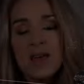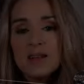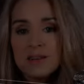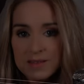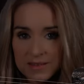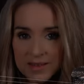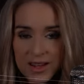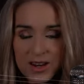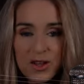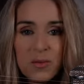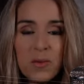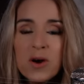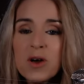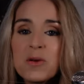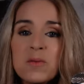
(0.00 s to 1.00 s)
Does
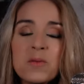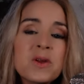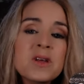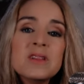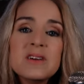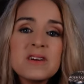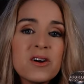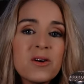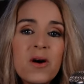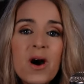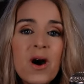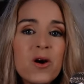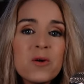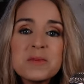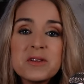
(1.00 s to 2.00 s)
anyone really go
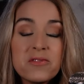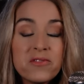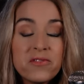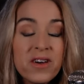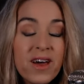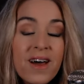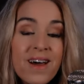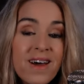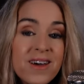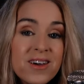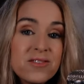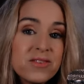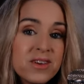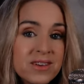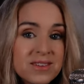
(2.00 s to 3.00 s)
home at 5?
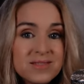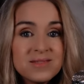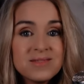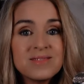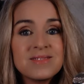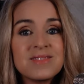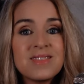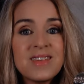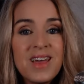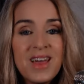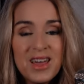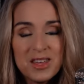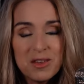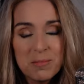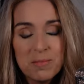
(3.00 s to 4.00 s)

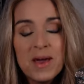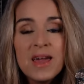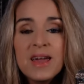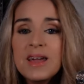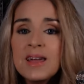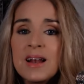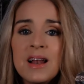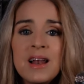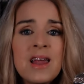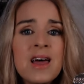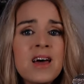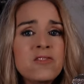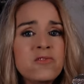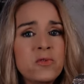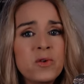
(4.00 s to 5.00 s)
You made a
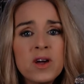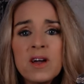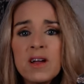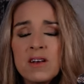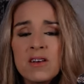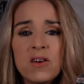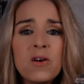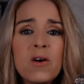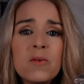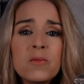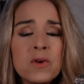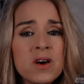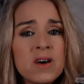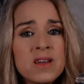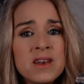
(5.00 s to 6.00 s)
life where no
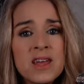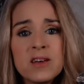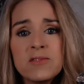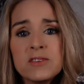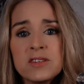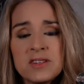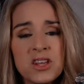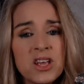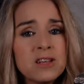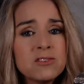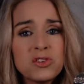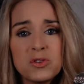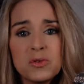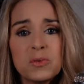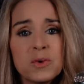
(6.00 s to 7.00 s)
one ever
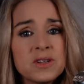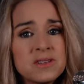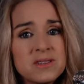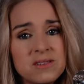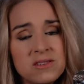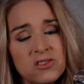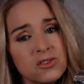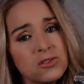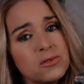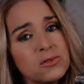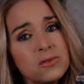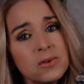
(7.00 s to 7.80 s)
tells you what to do.